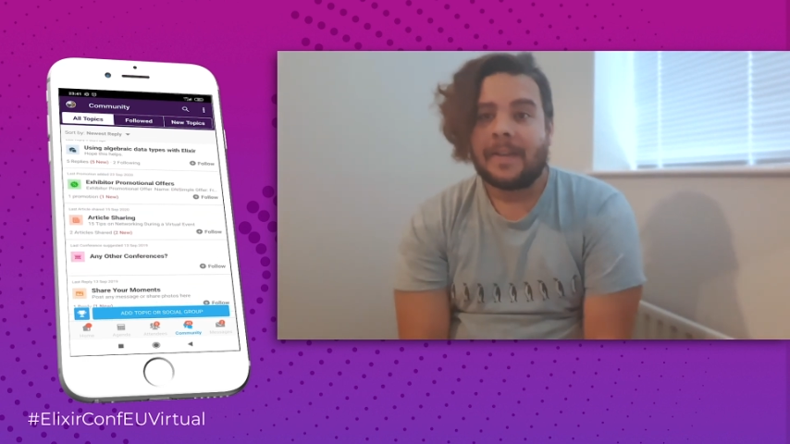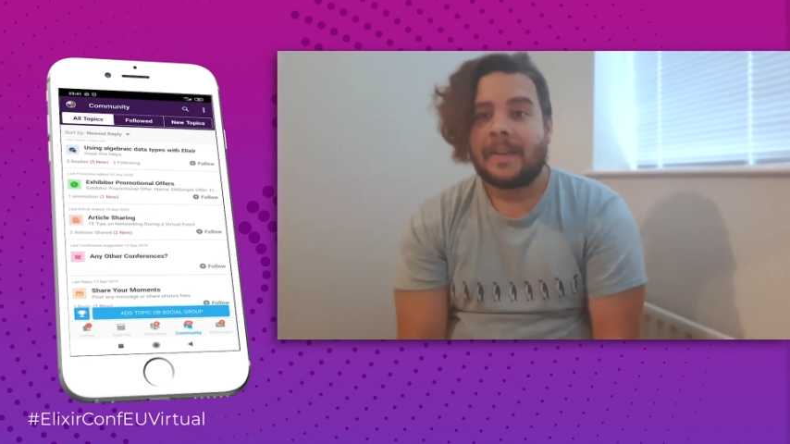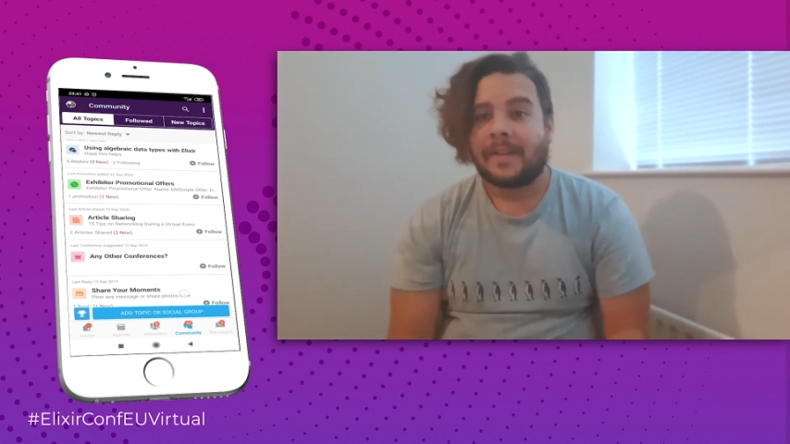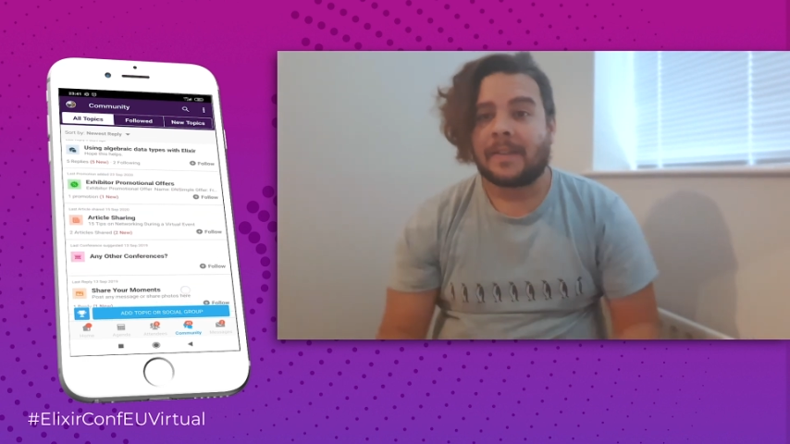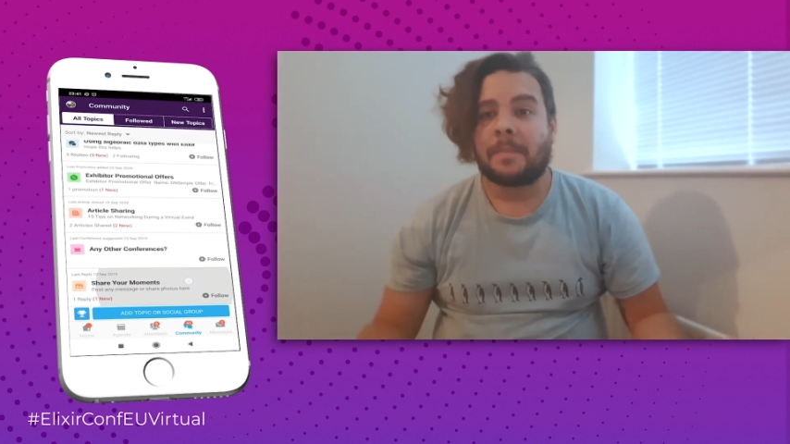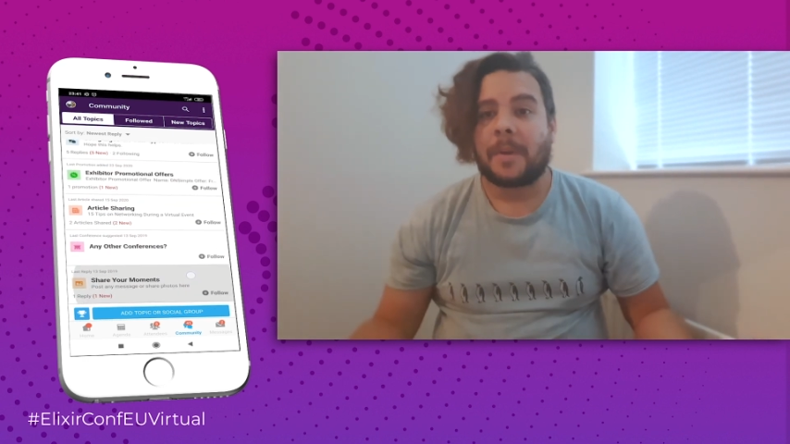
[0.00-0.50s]

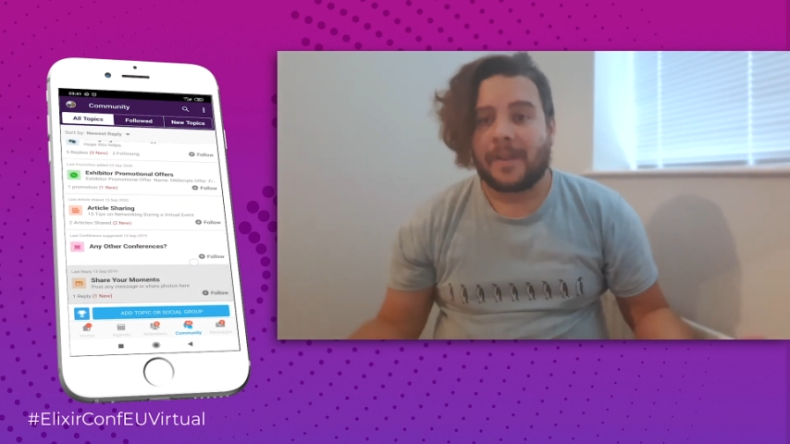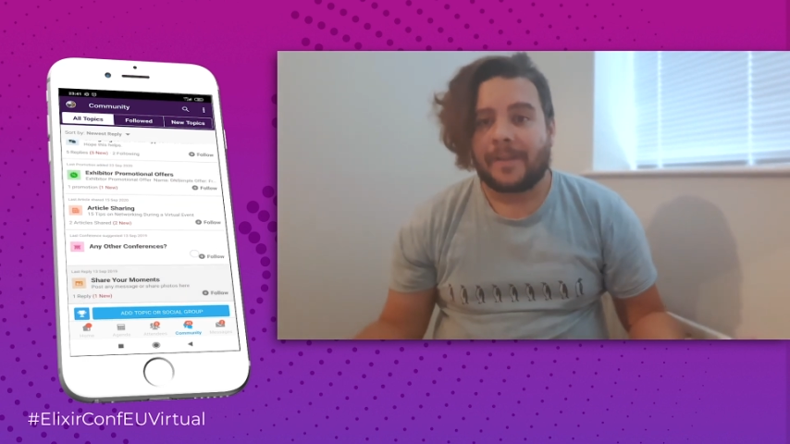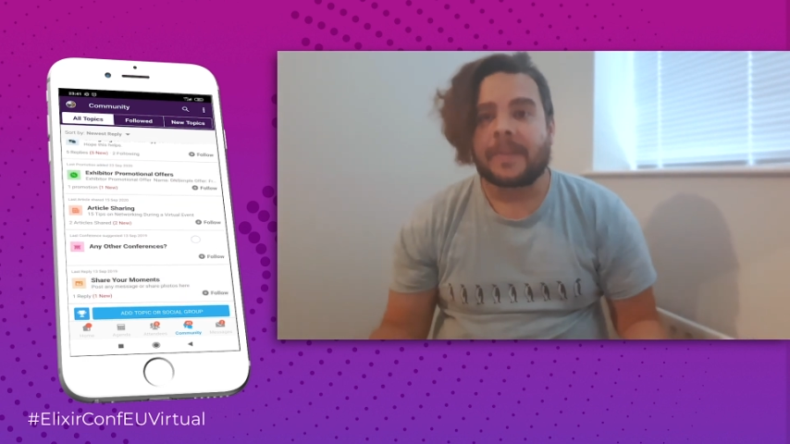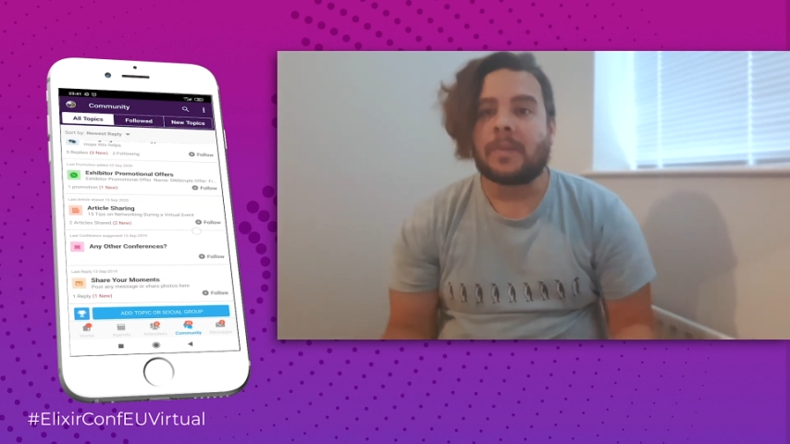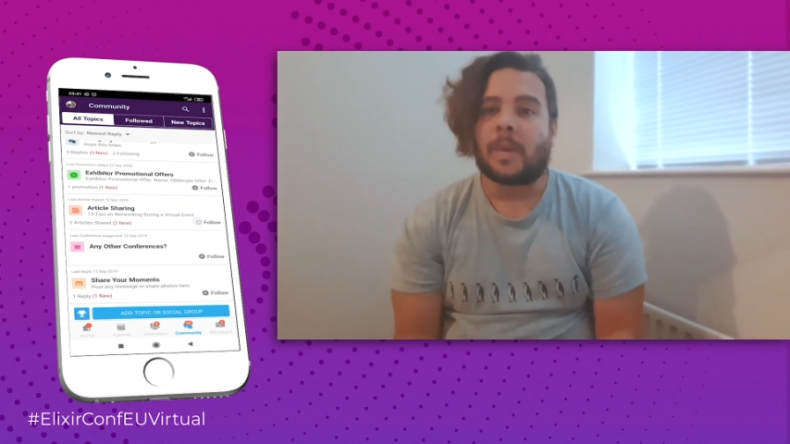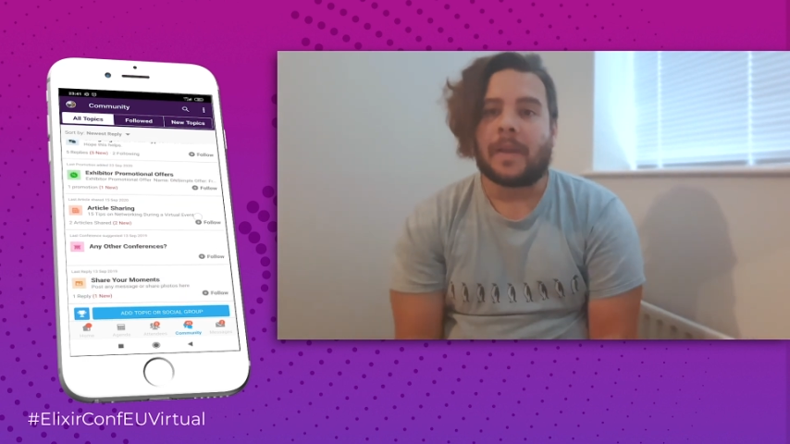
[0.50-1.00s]
It's a
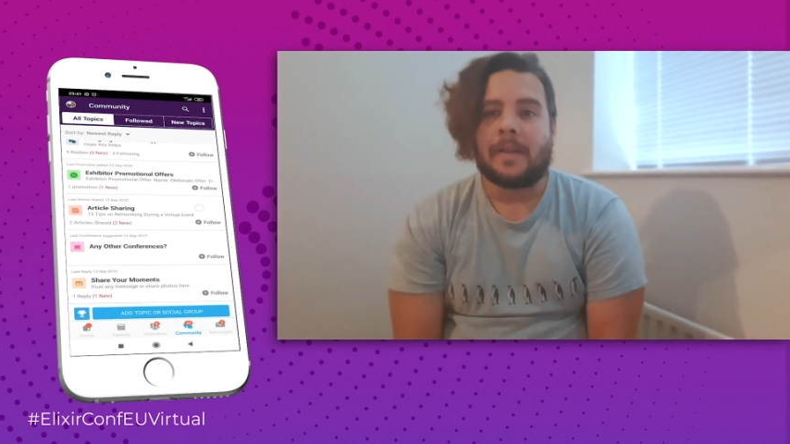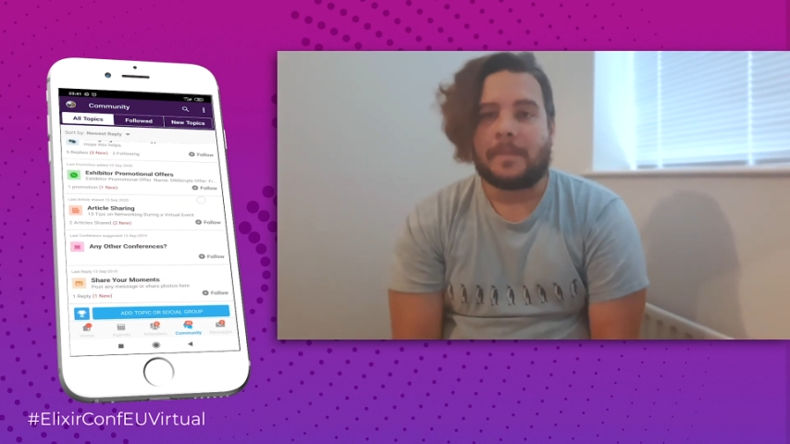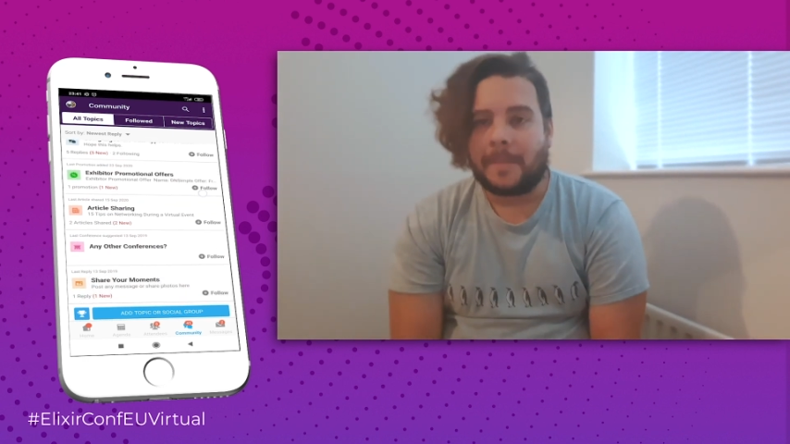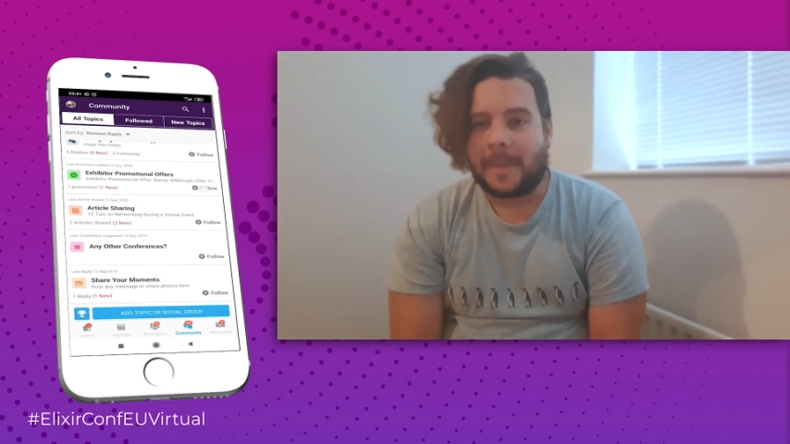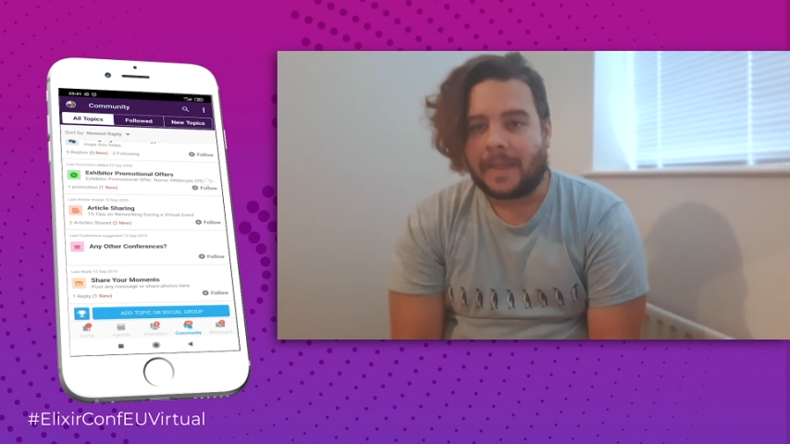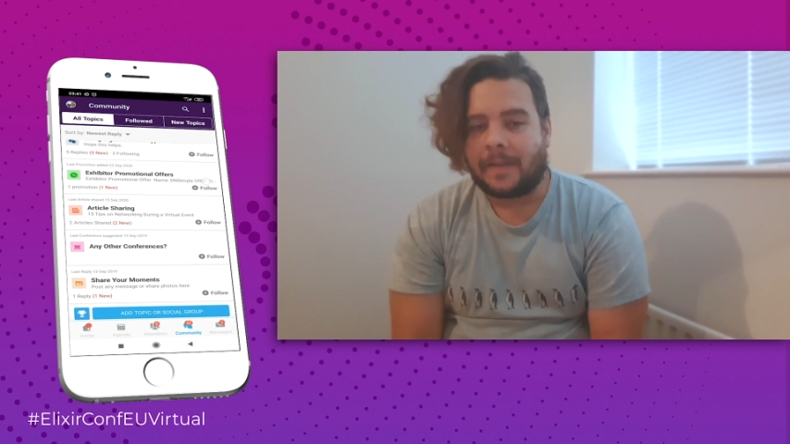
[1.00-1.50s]
perfect way to
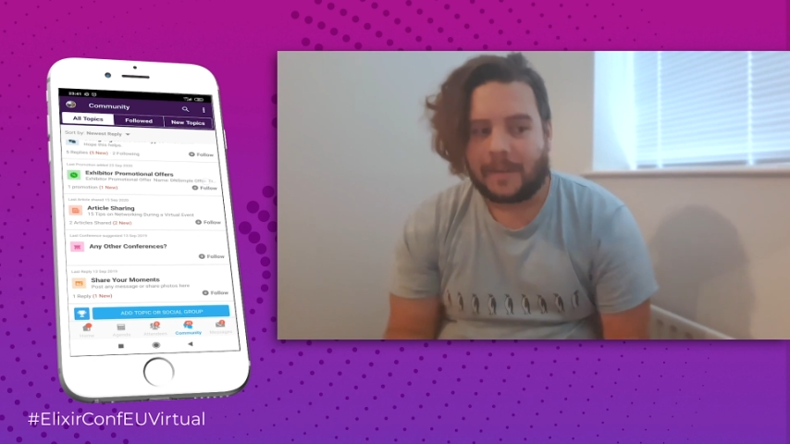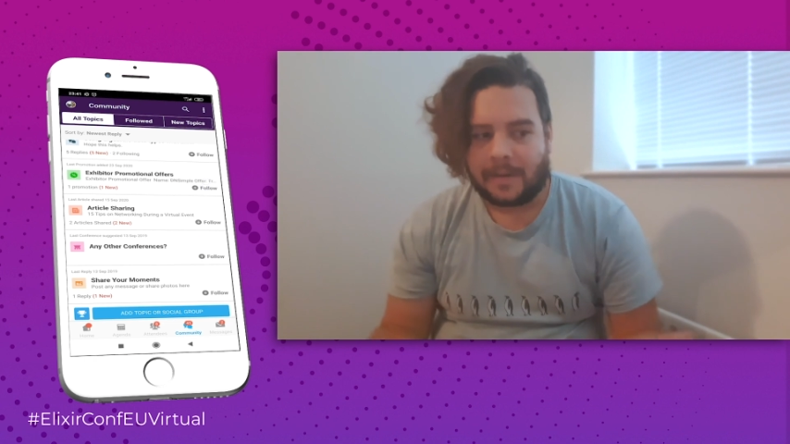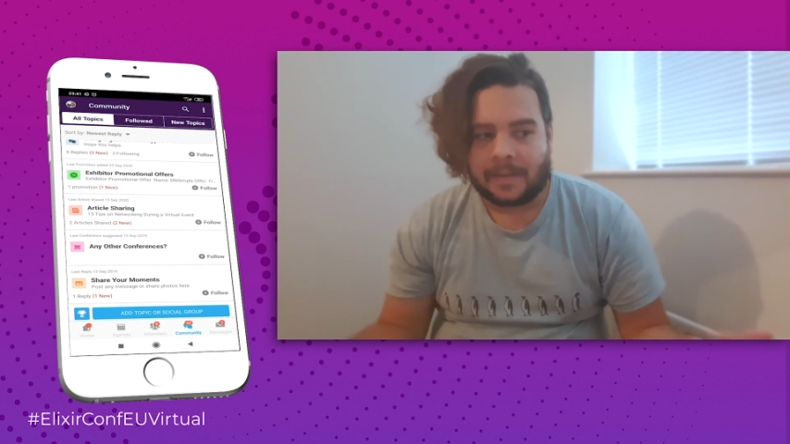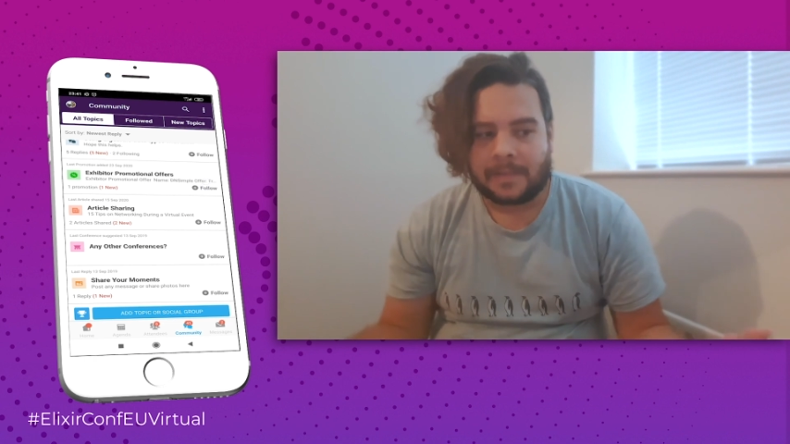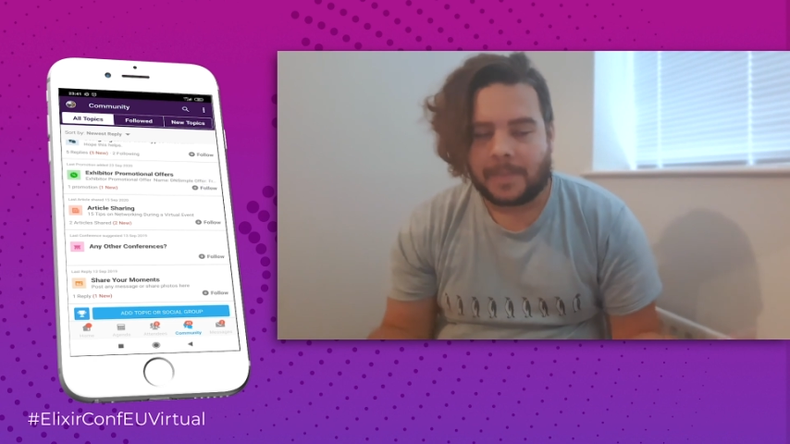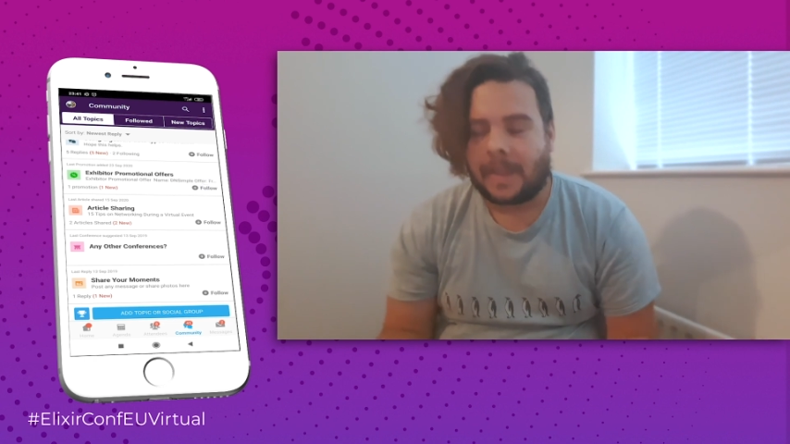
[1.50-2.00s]
meet and
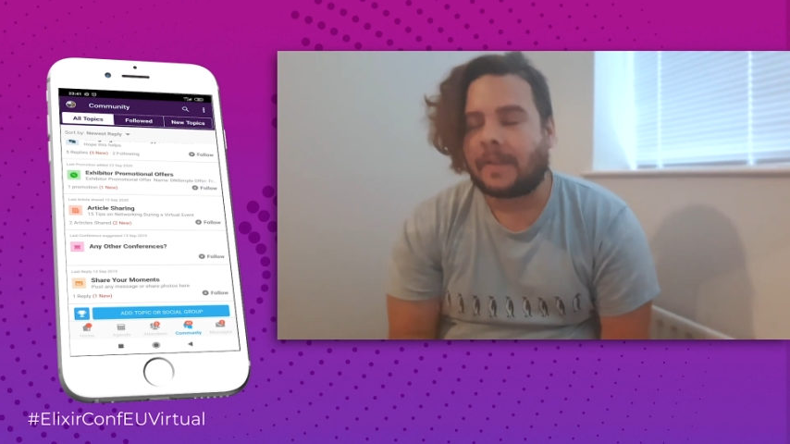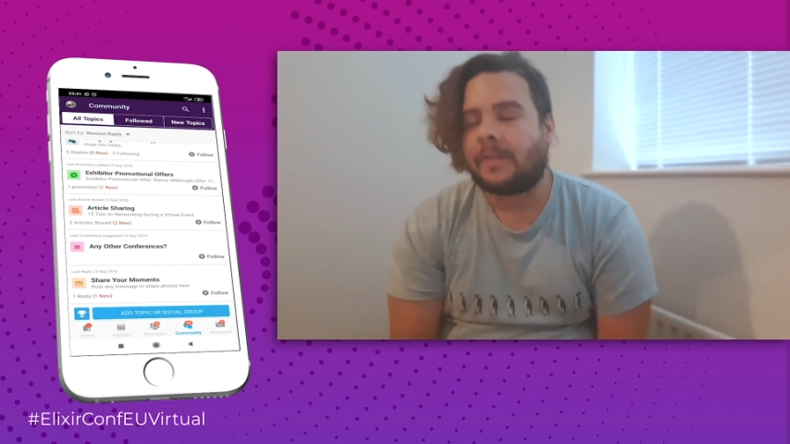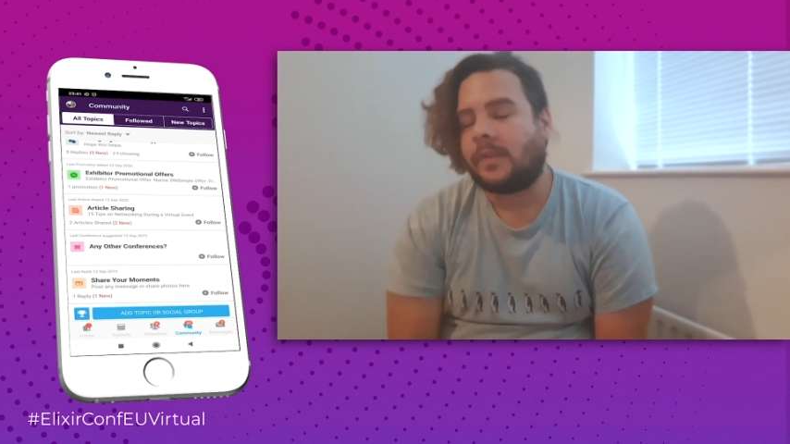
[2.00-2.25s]
expand